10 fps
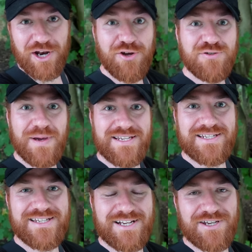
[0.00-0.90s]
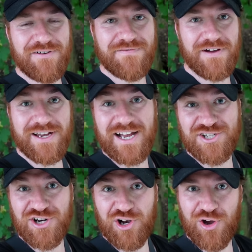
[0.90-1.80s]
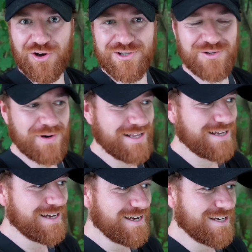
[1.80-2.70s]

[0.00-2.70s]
have been a new species ticked off uh, catching on lures as well.